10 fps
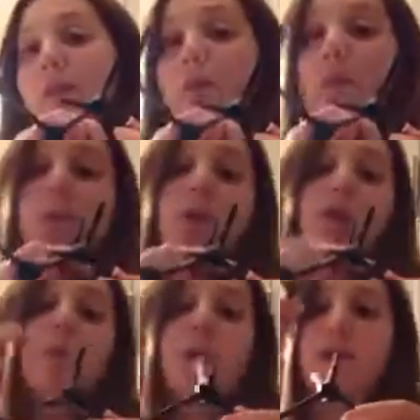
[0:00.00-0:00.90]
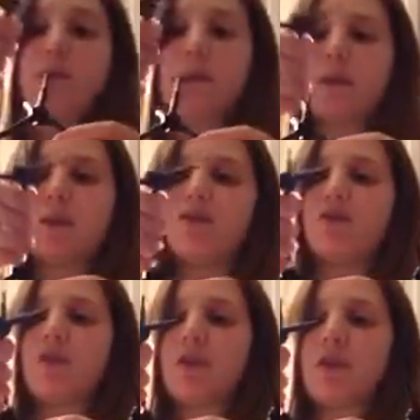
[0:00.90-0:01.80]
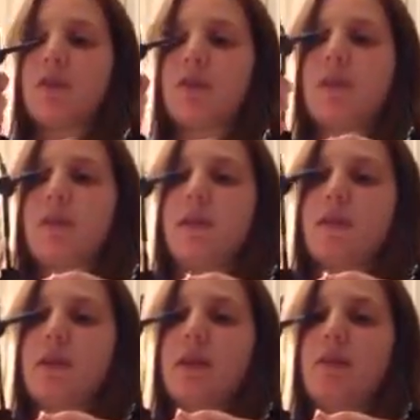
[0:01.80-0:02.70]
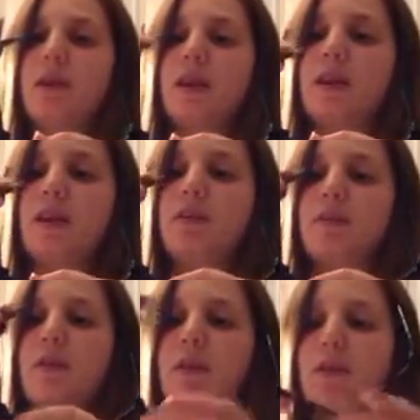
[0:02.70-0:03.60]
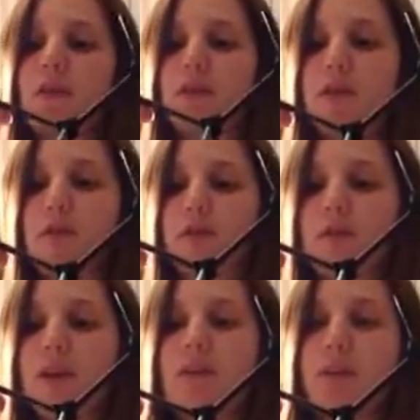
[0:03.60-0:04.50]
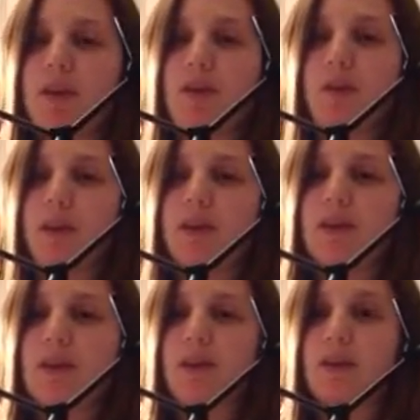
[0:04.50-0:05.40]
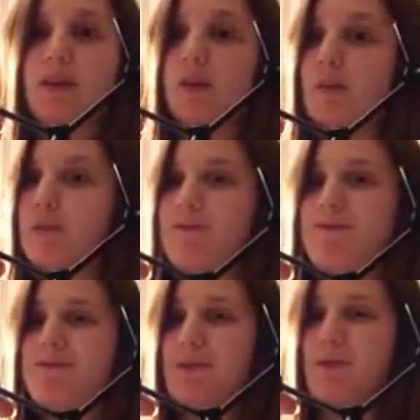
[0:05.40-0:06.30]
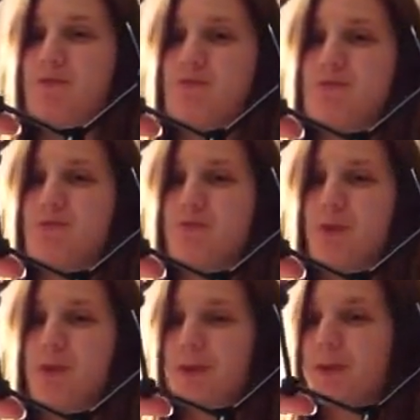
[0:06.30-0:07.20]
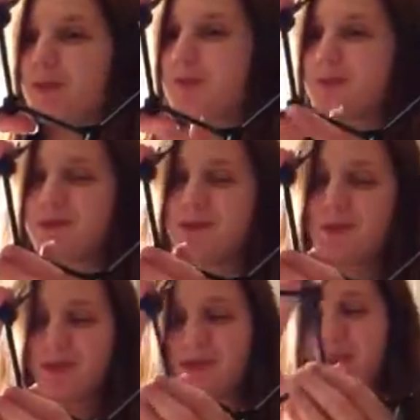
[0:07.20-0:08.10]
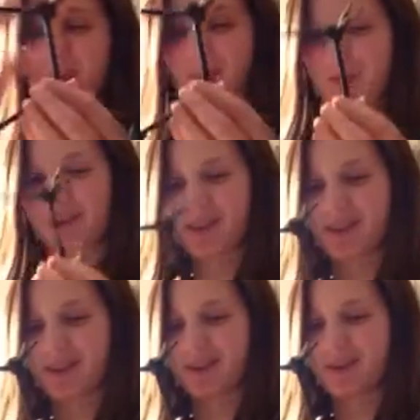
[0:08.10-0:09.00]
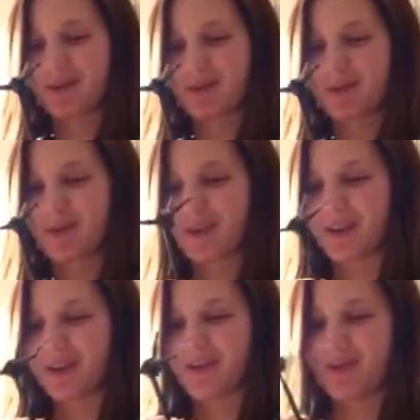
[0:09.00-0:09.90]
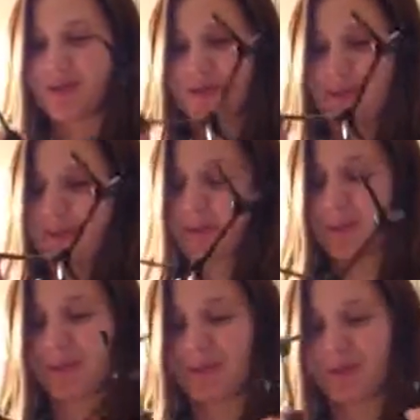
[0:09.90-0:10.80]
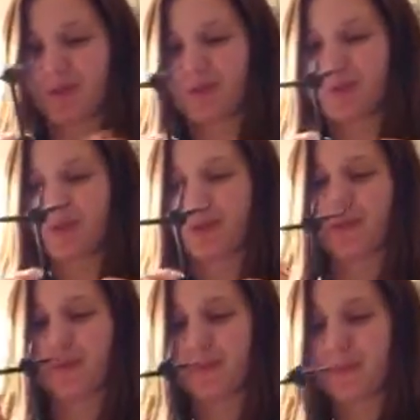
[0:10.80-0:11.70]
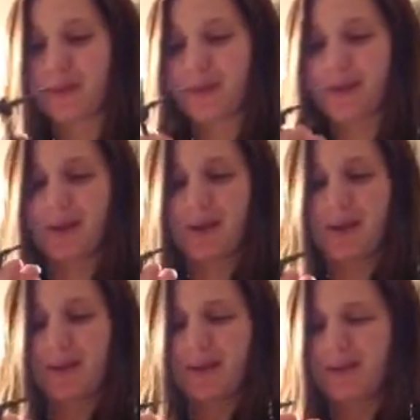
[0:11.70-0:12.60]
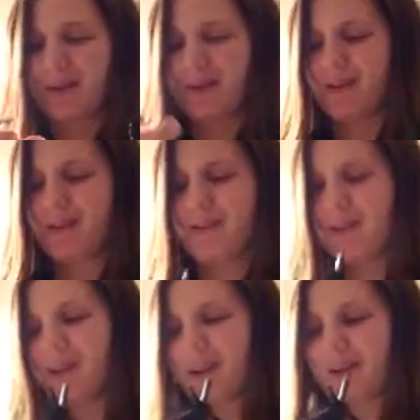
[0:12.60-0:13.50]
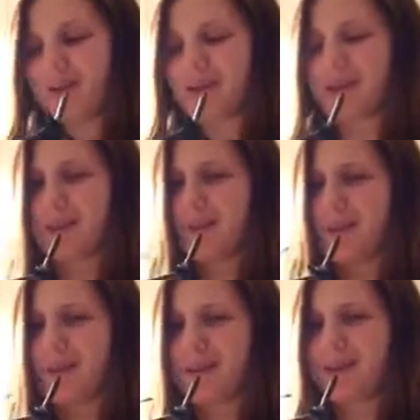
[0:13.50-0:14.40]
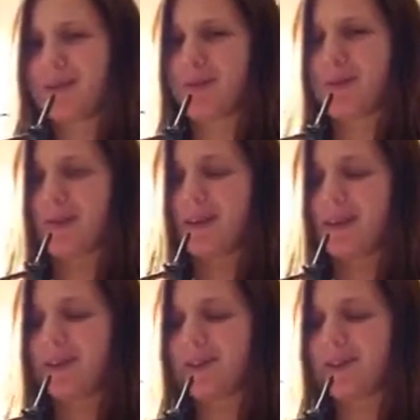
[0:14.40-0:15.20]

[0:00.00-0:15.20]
One more quick switch, and now we have 3-methylpentane. Ooh, all we did was just switch the carbon we connected to, and we still have a pentyl group, so not a whole lot of excitement on that one, right?